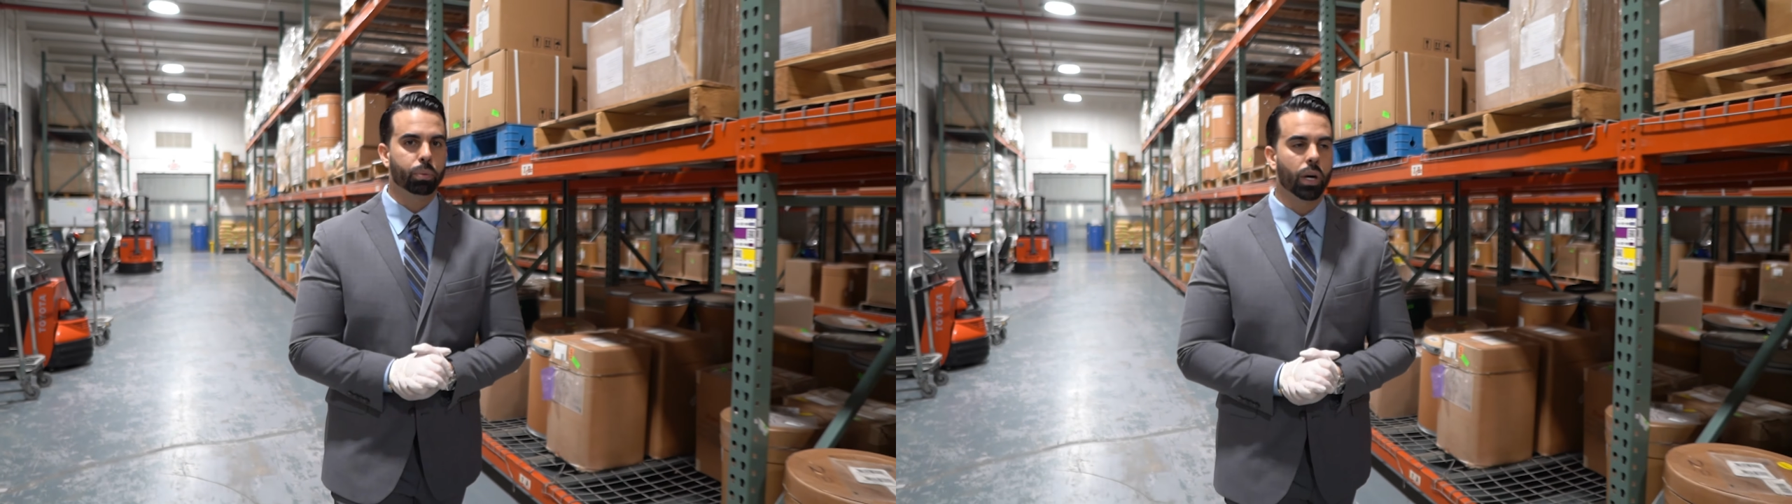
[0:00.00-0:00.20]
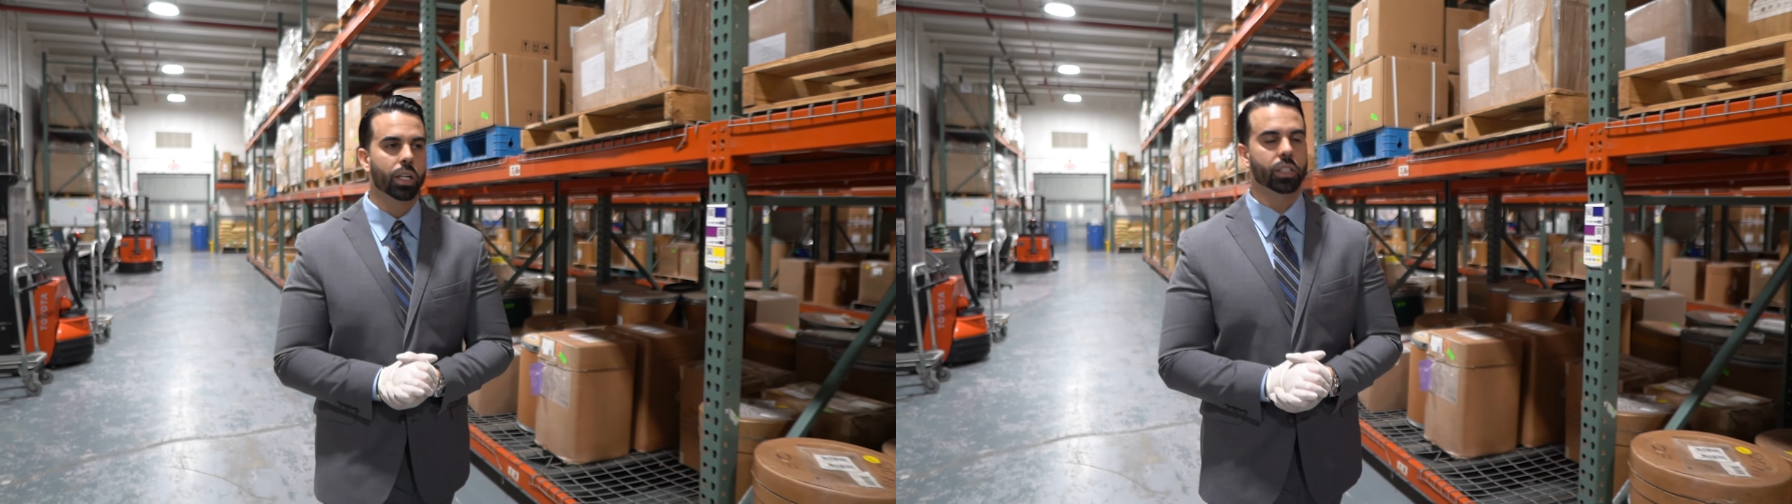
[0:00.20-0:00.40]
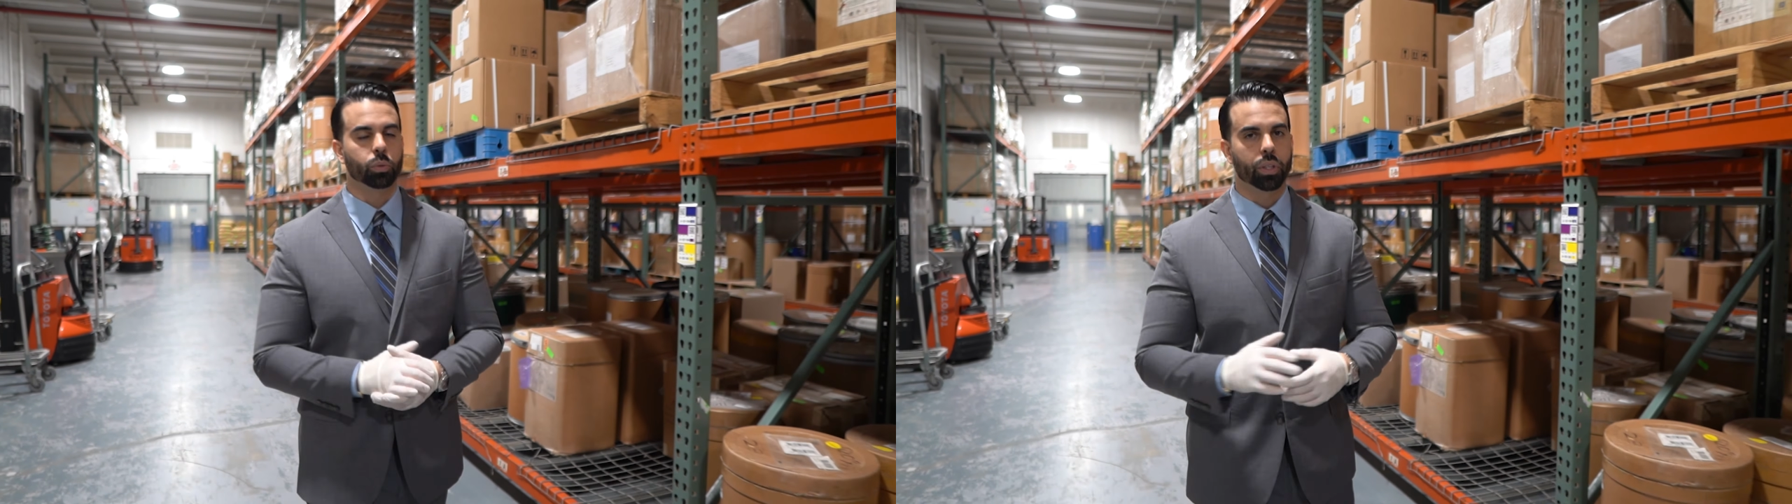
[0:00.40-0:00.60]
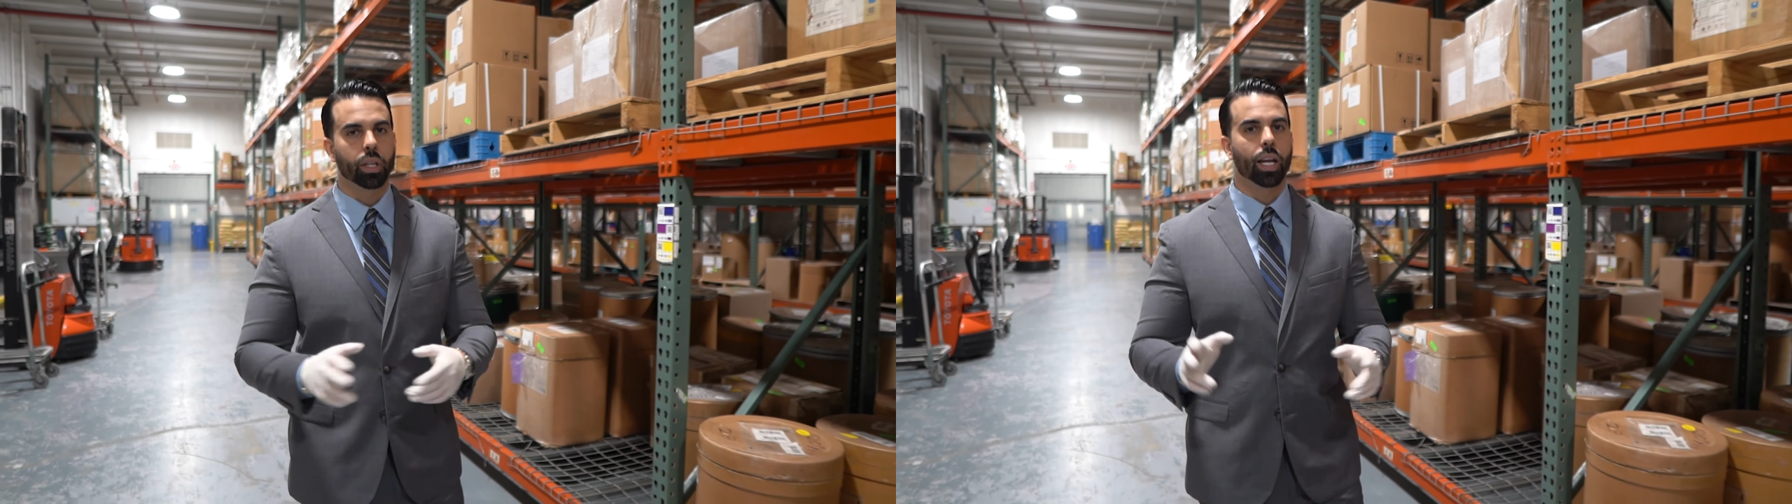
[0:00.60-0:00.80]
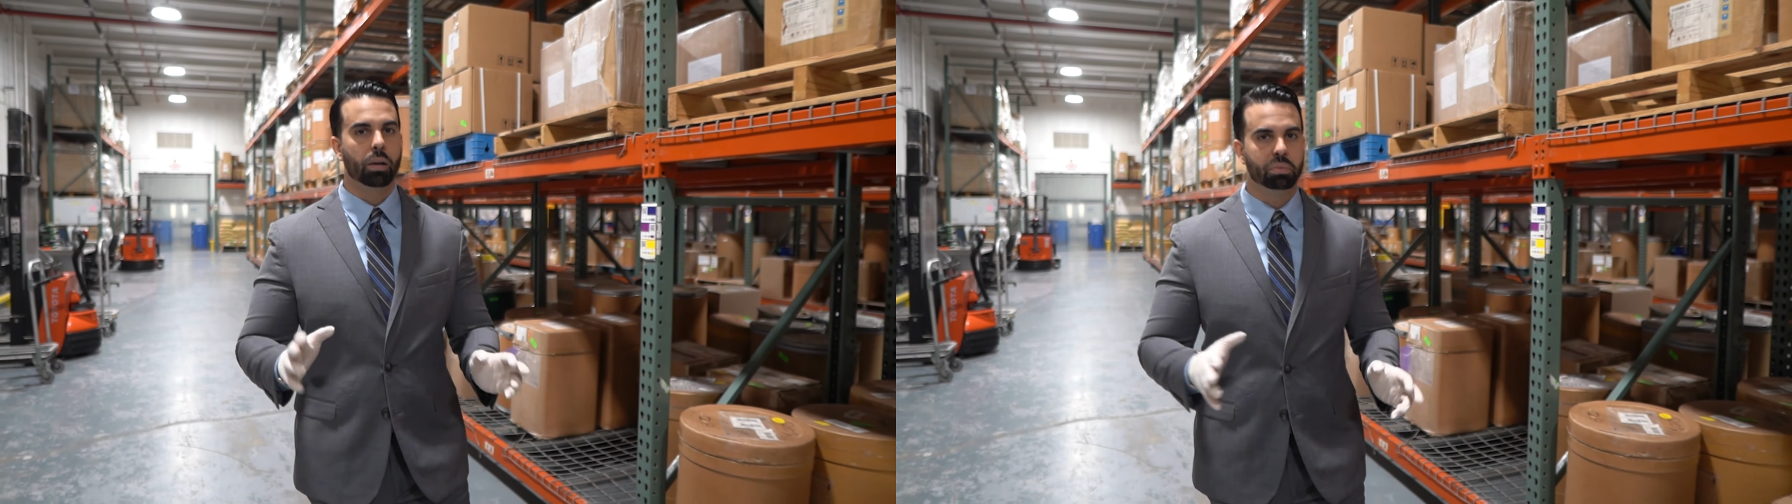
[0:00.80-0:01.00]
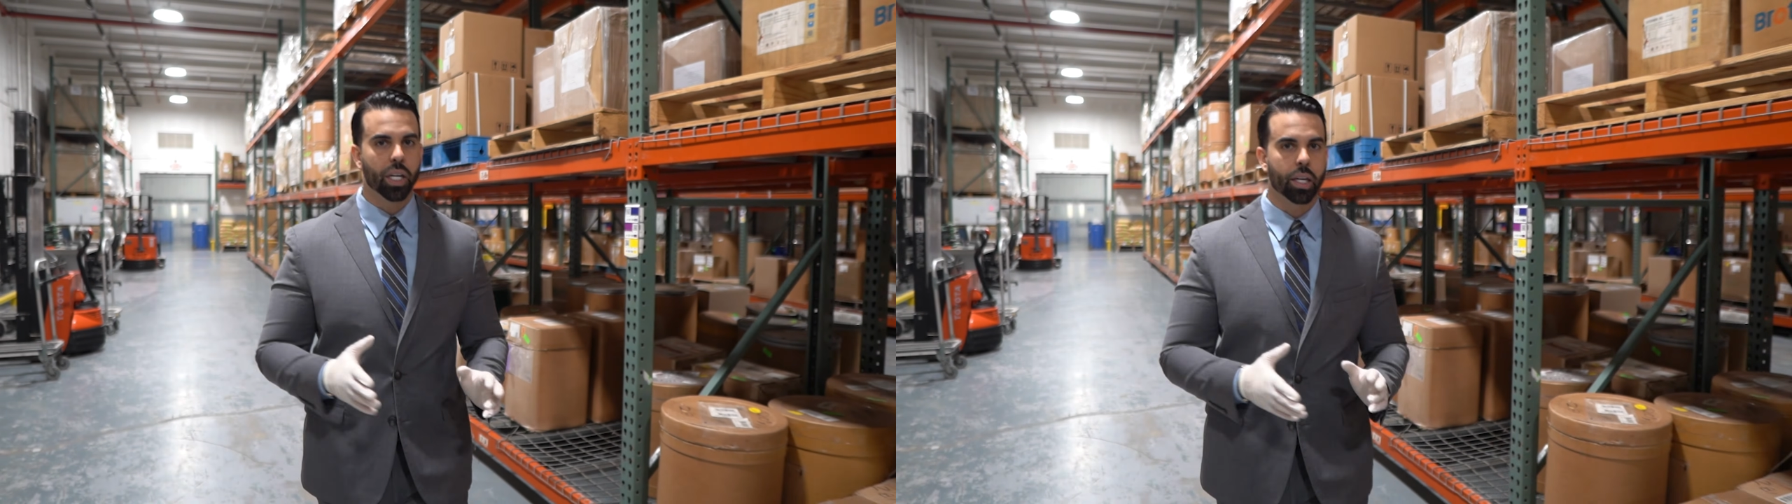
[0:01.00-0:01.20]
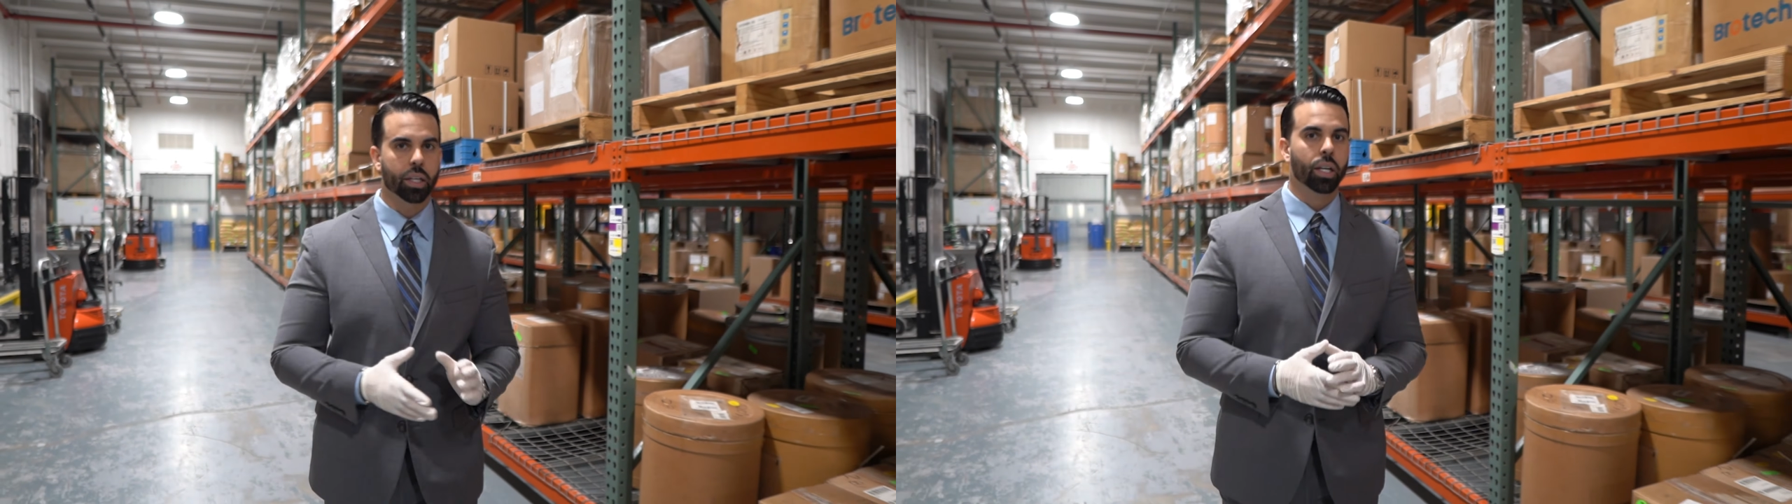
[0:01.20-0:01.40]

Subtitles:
process with the lab check,